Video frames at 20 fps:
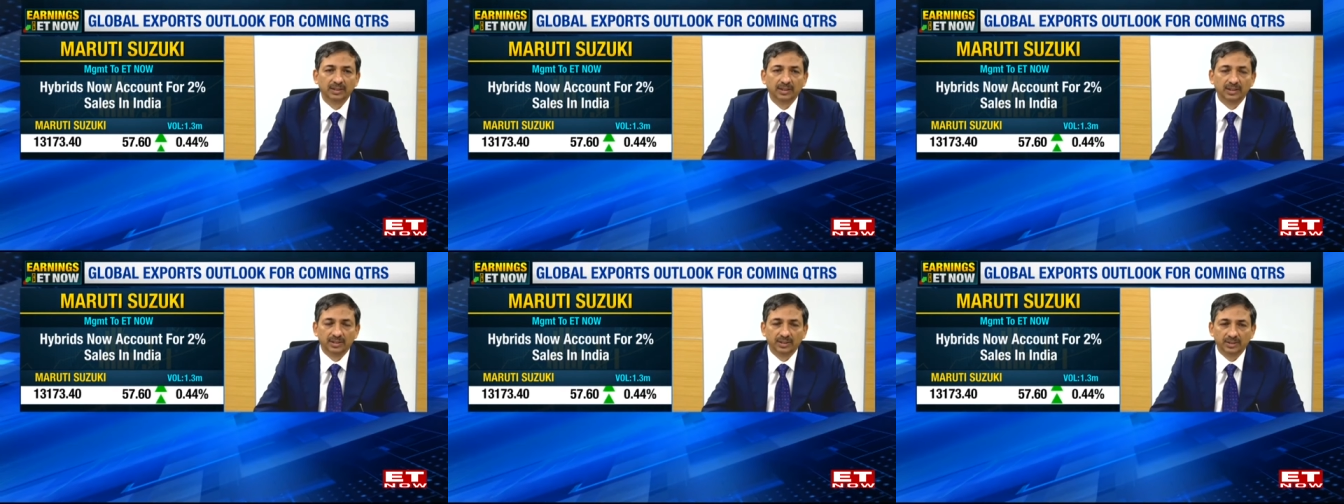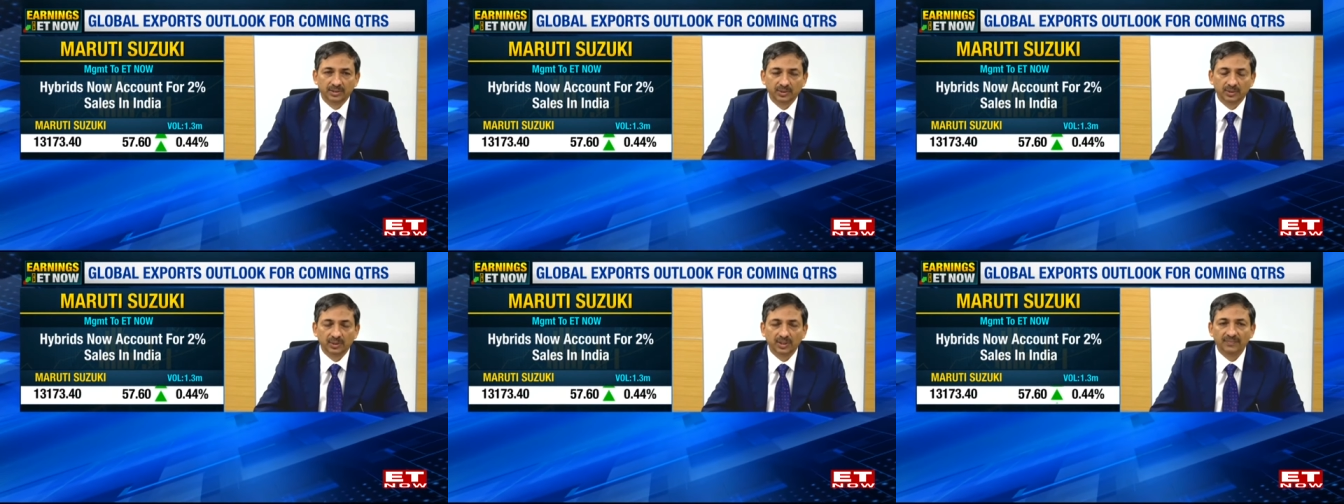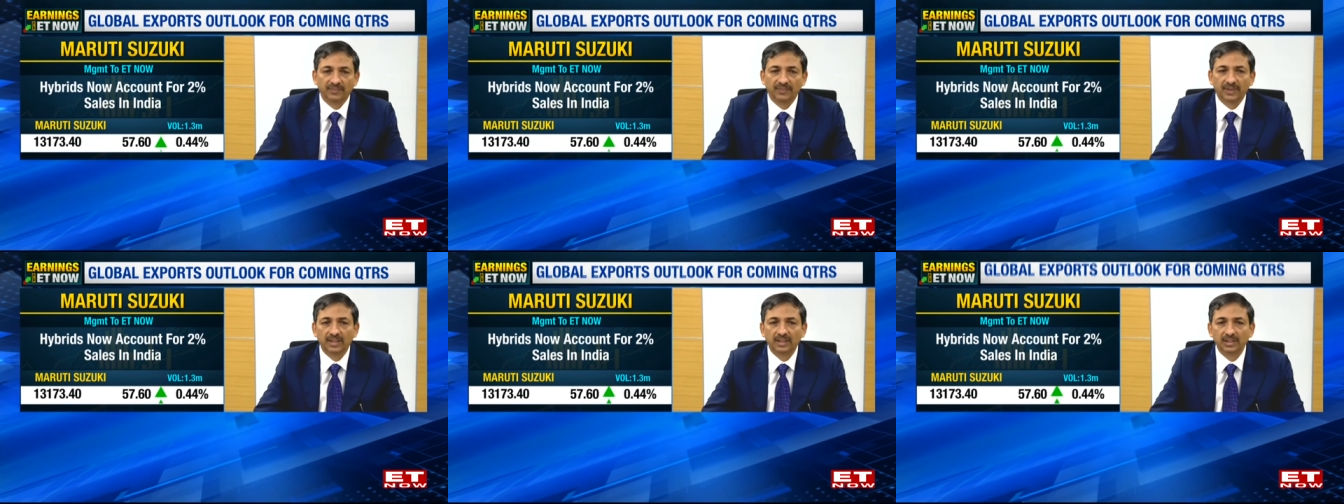so
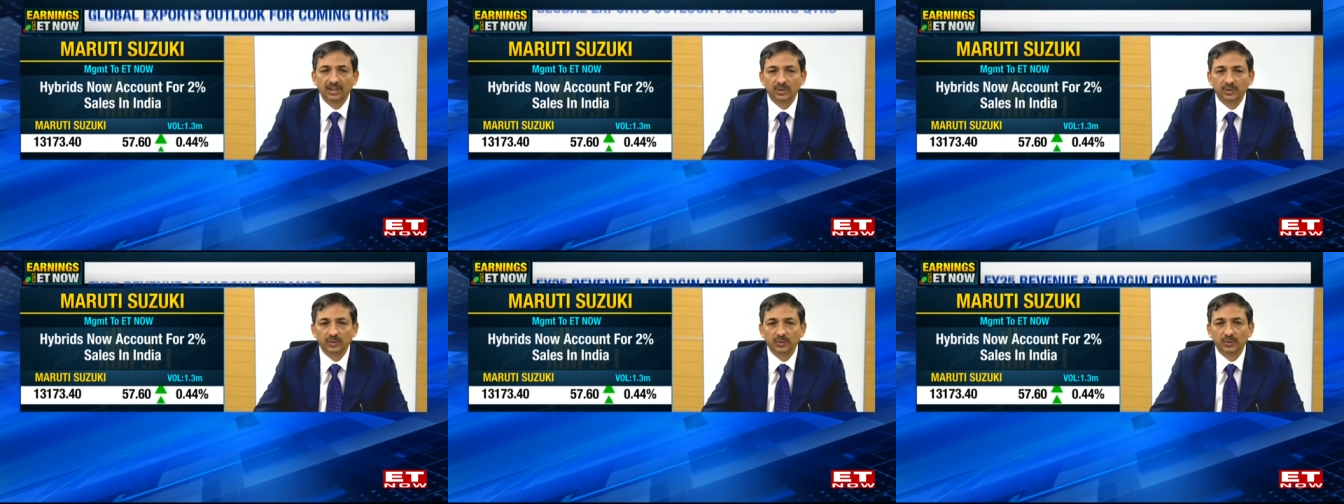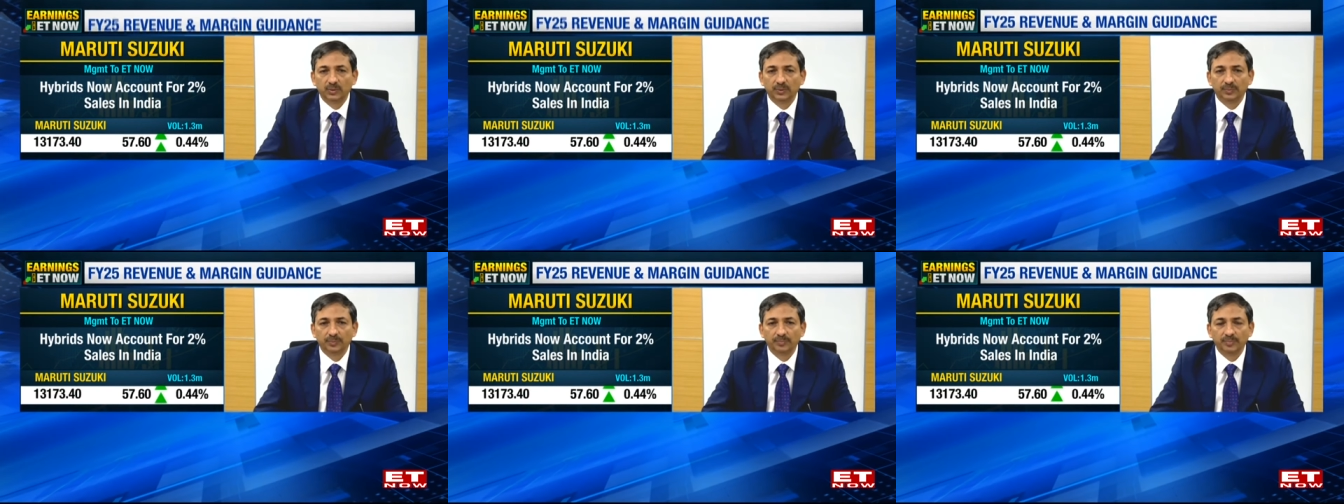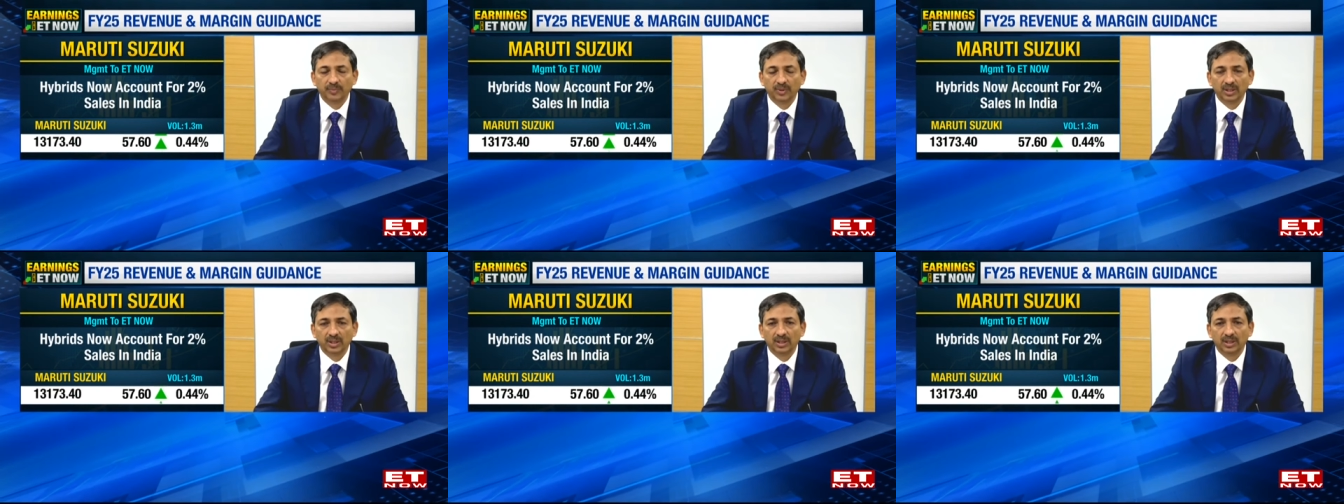difficult to
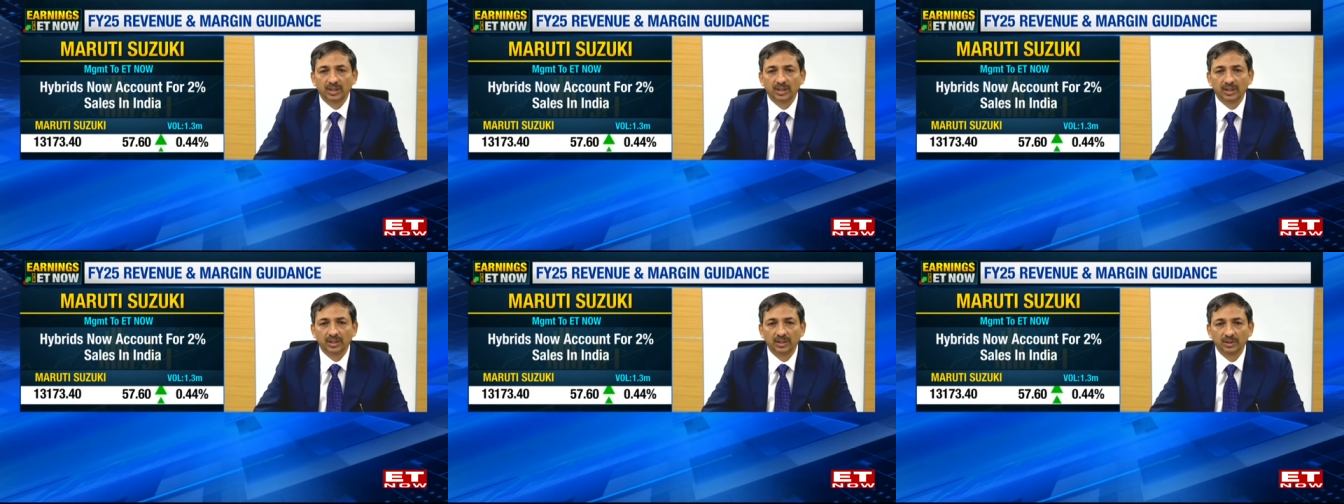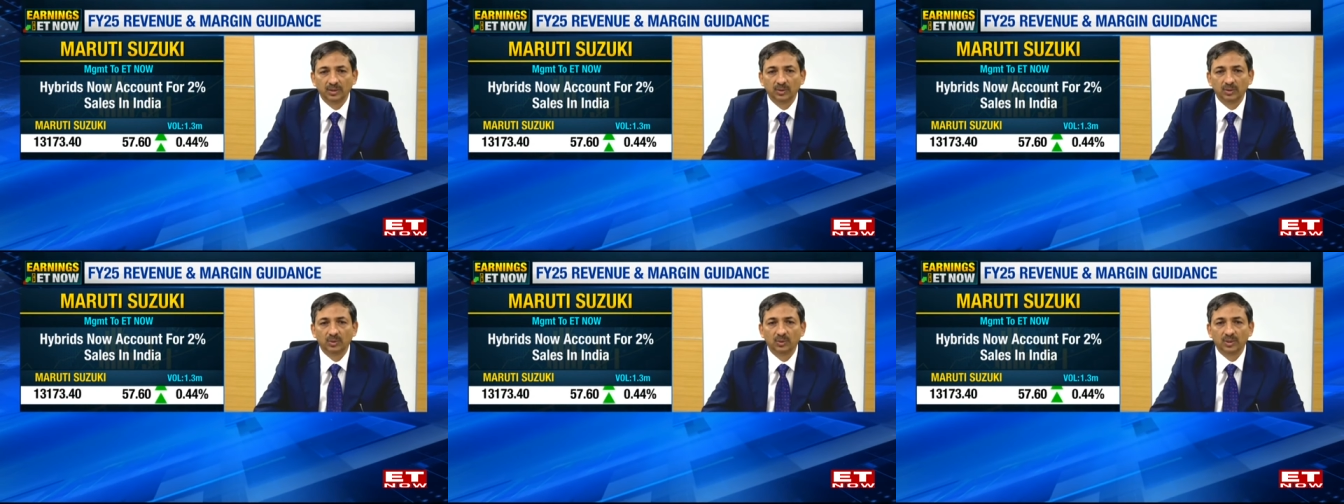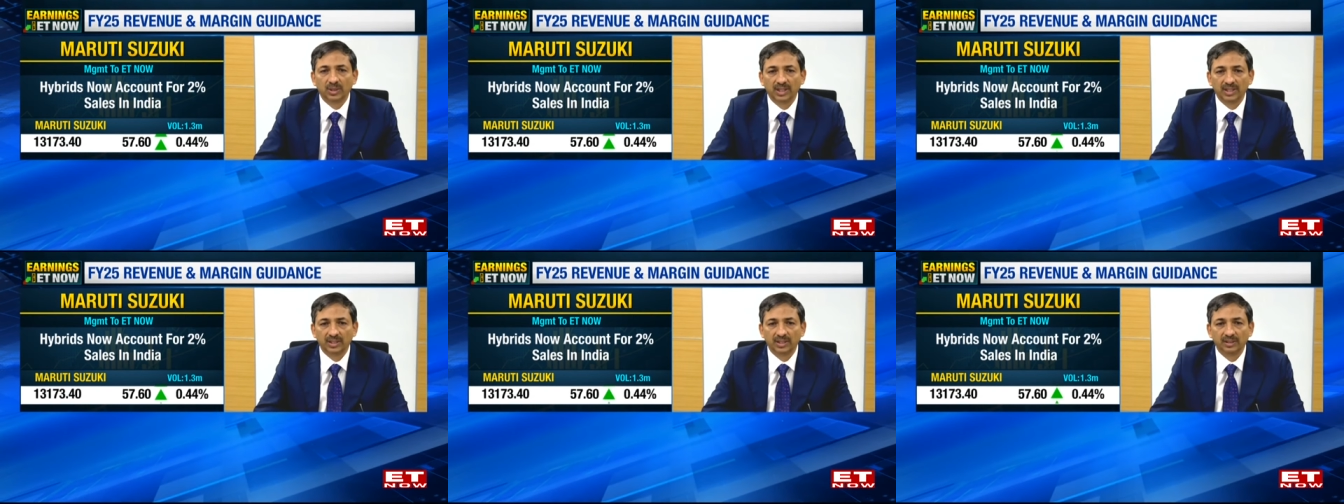uh, to look
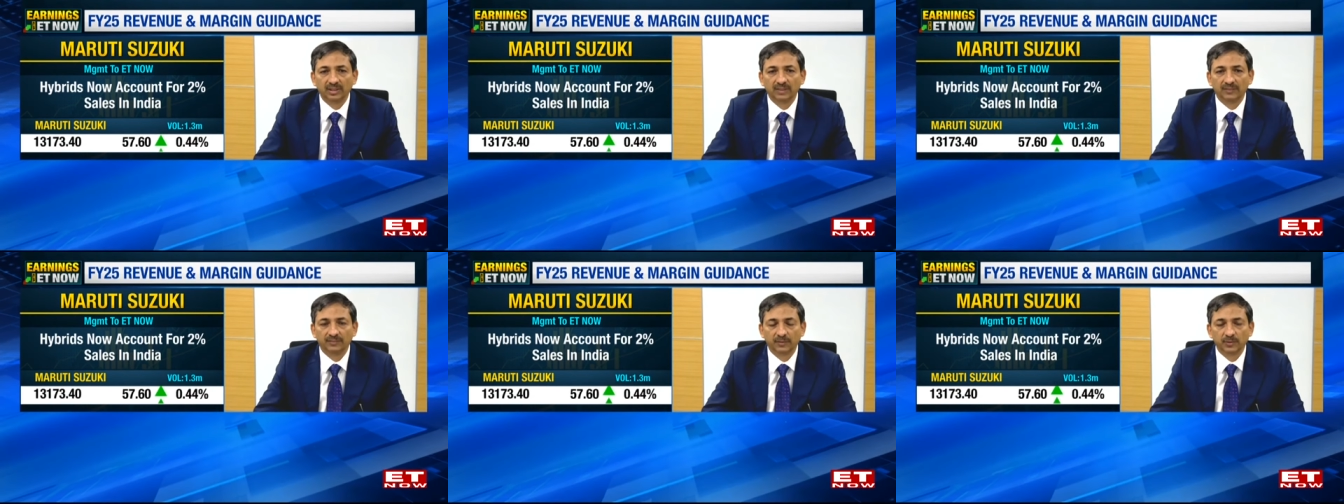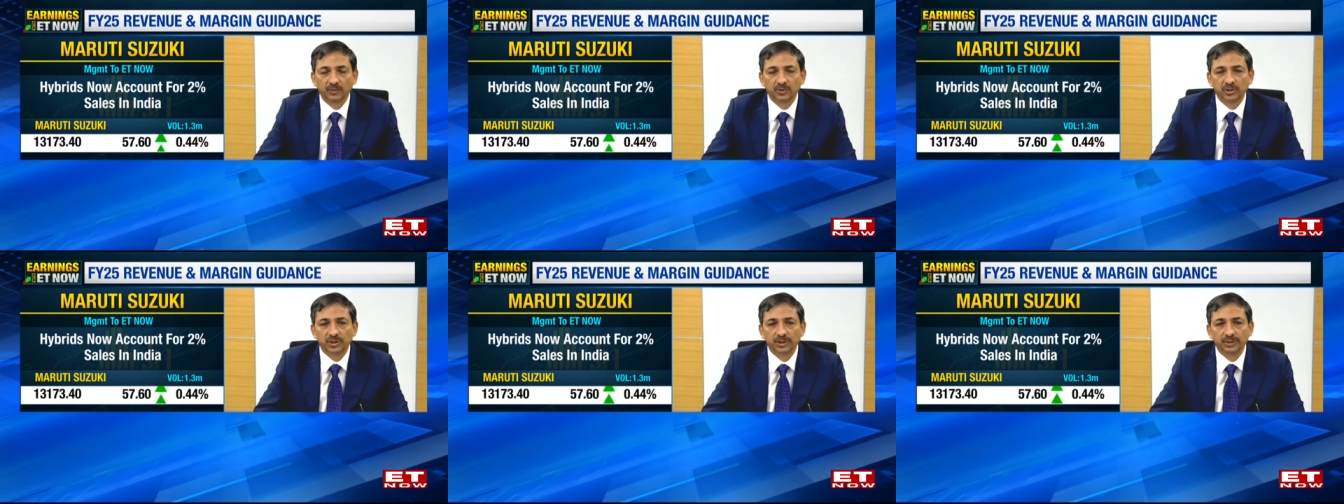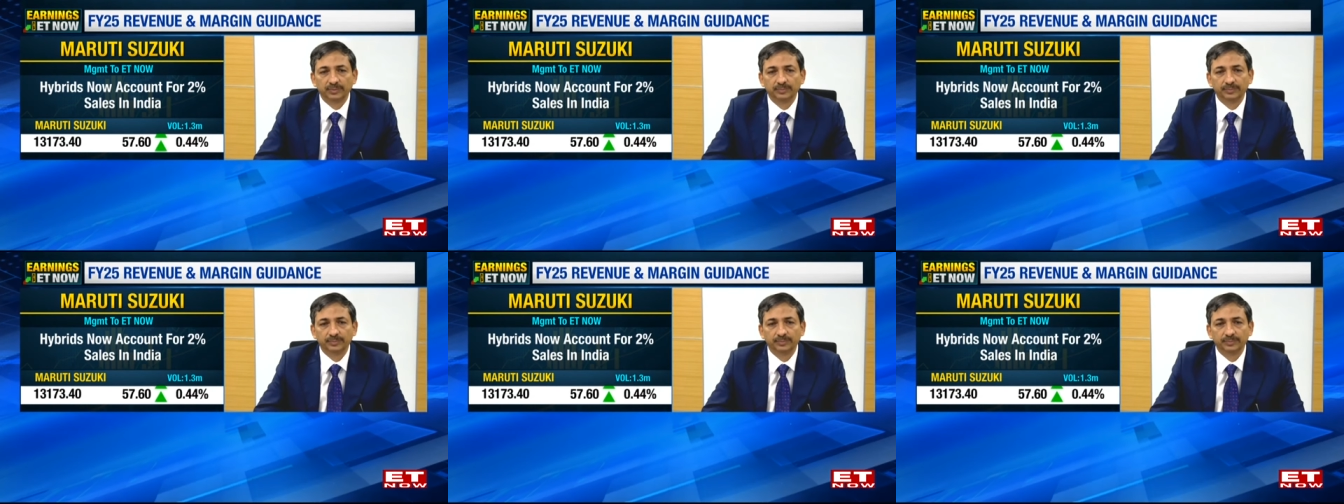at in the future